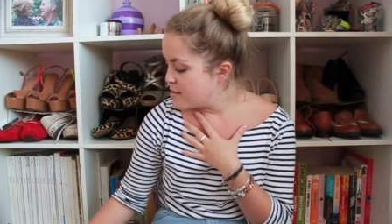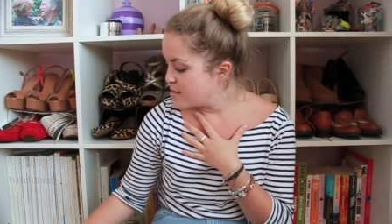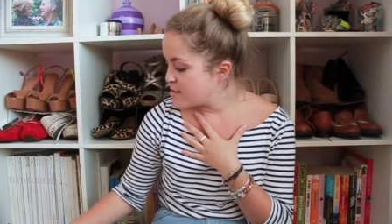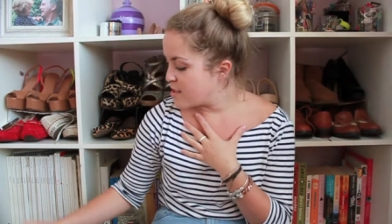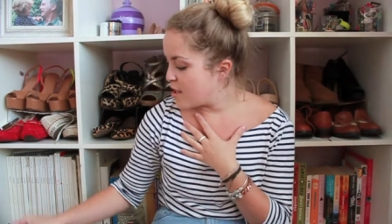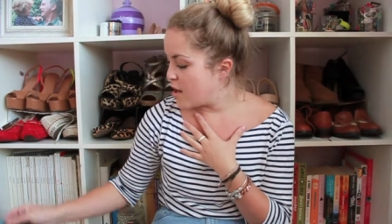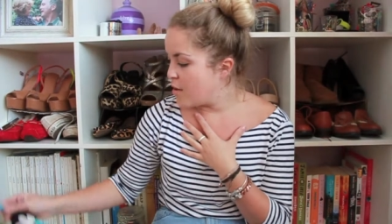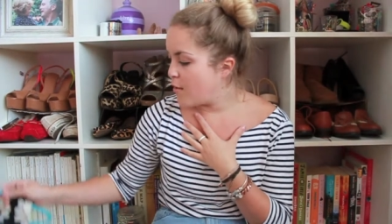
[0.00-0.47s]

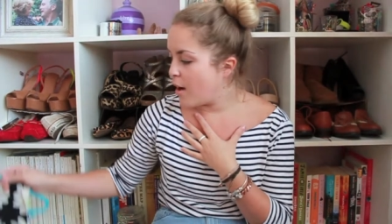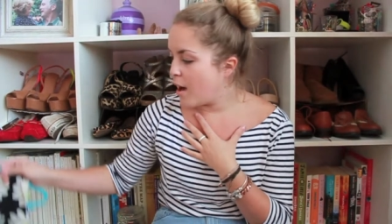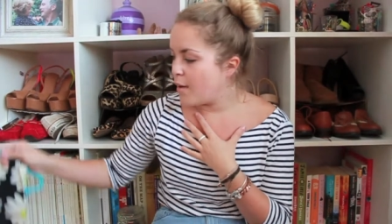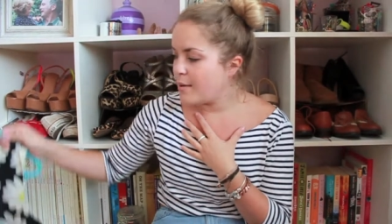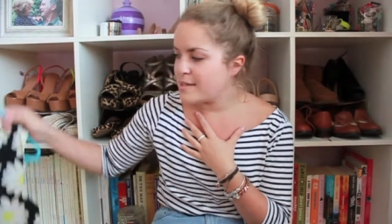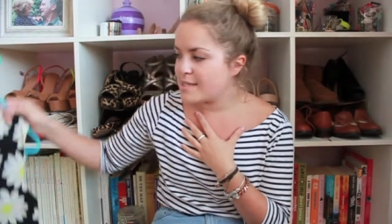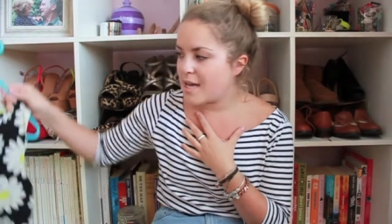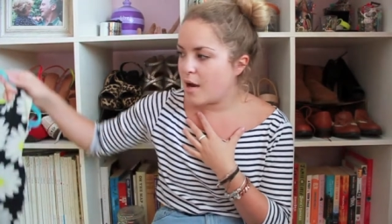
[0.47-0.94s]
So
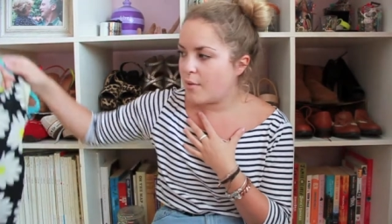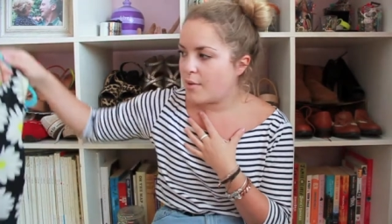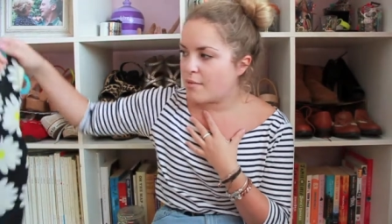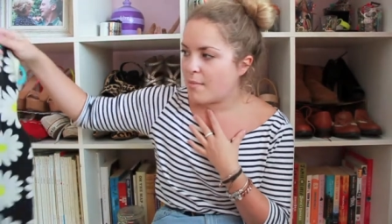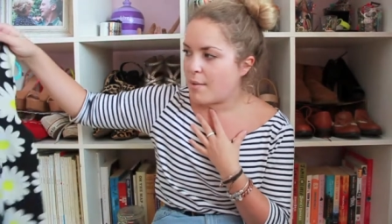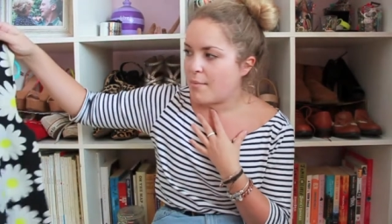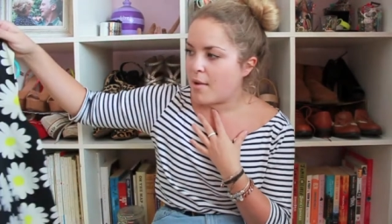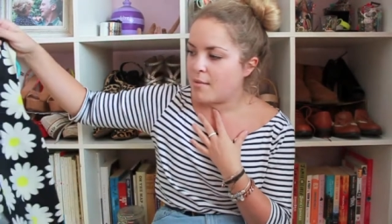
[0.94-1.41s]
I went out
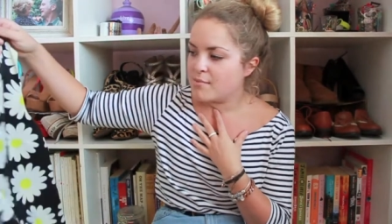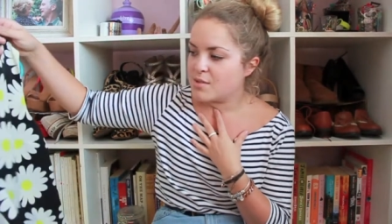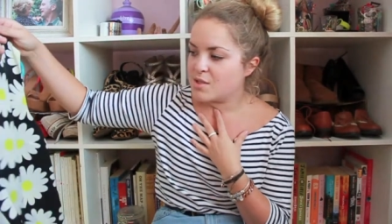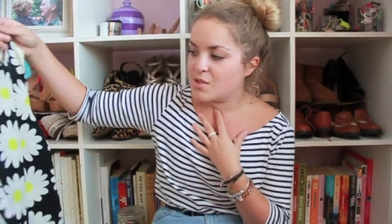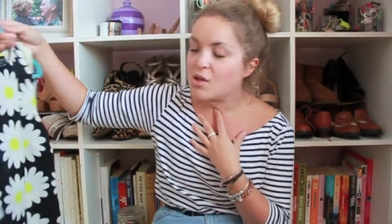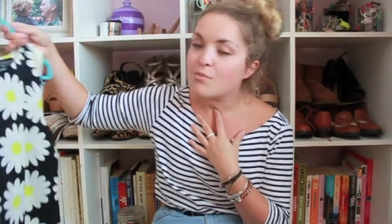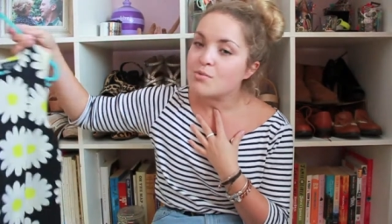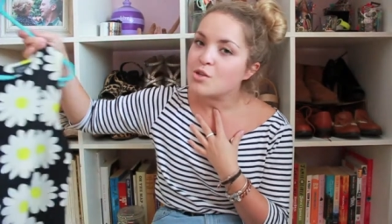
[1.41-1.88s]
with my mum
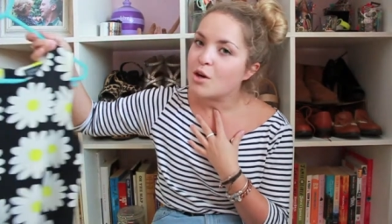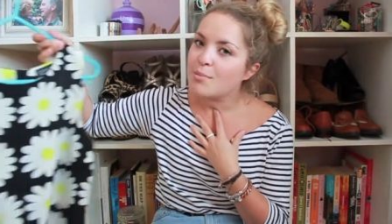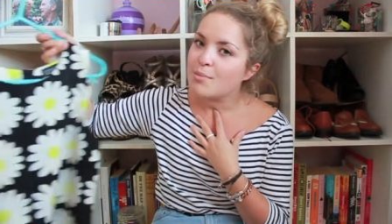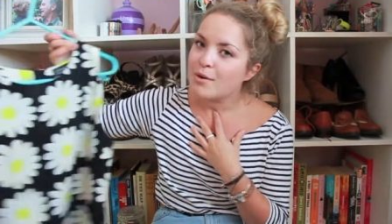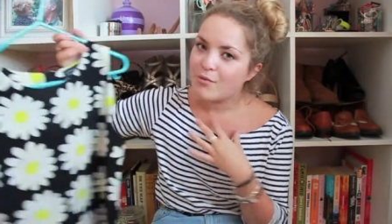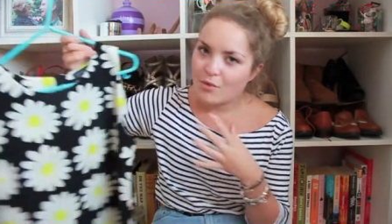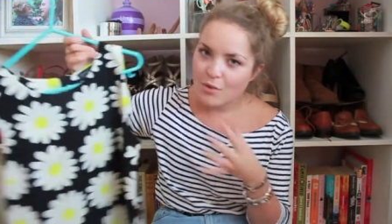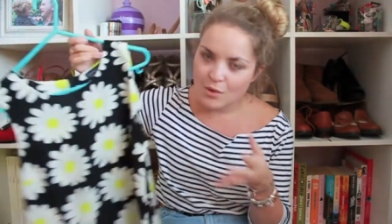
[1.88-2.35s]
to
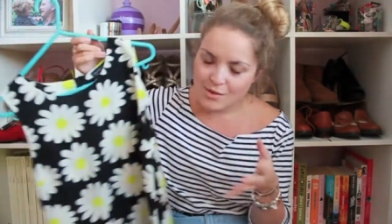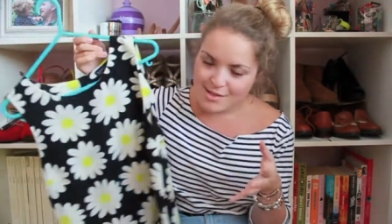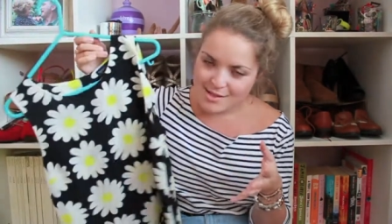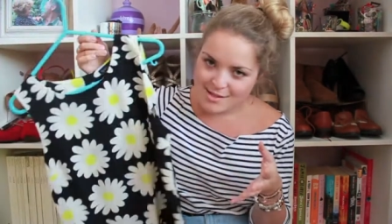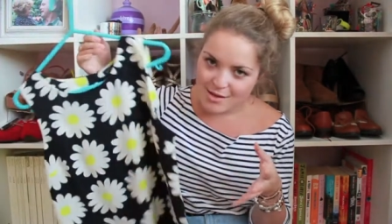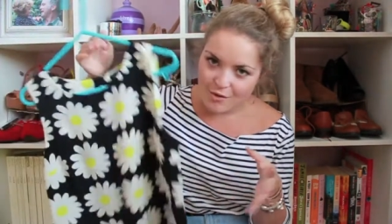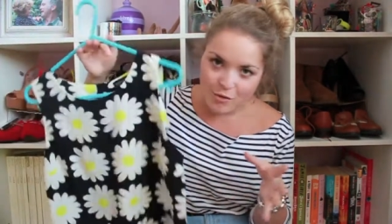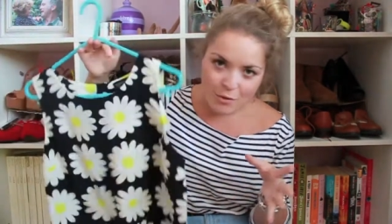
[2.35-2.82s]
Topshop, of
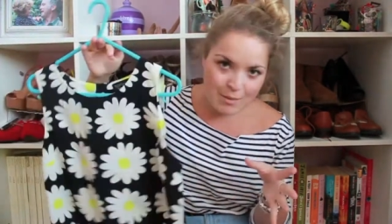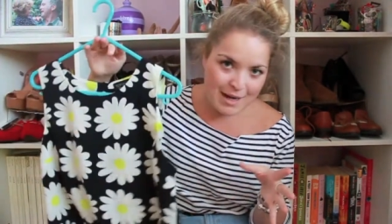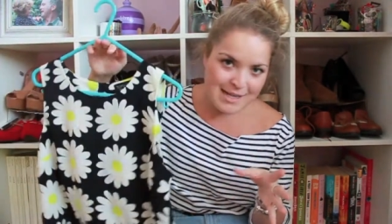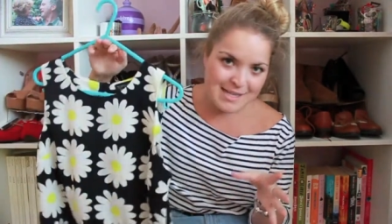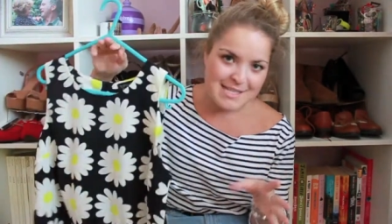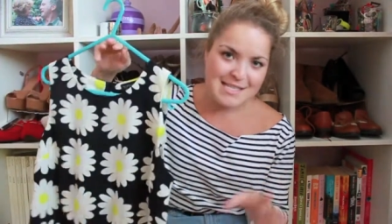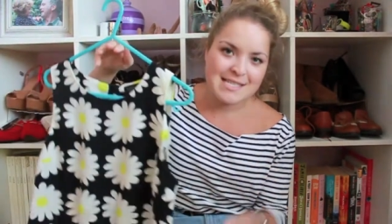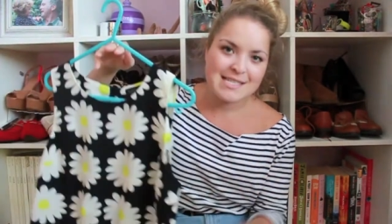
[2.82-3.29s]
course, of all
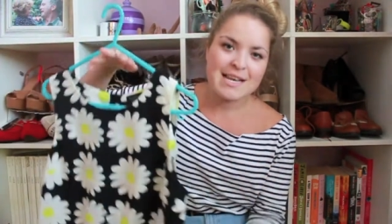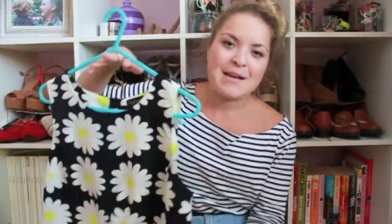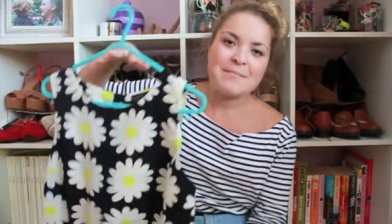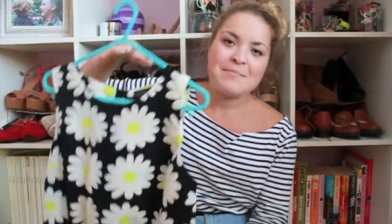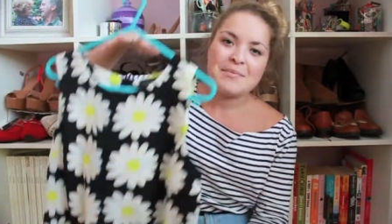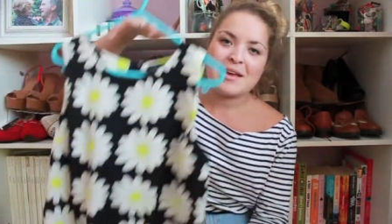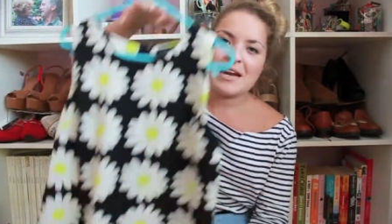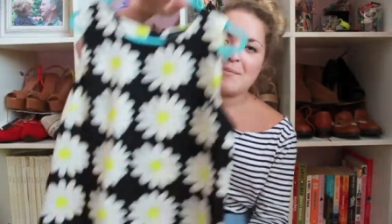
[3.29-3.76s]
places,
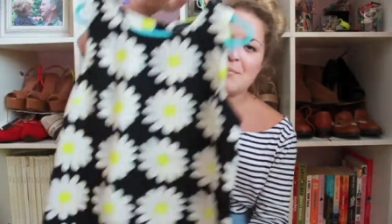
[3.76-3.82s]
and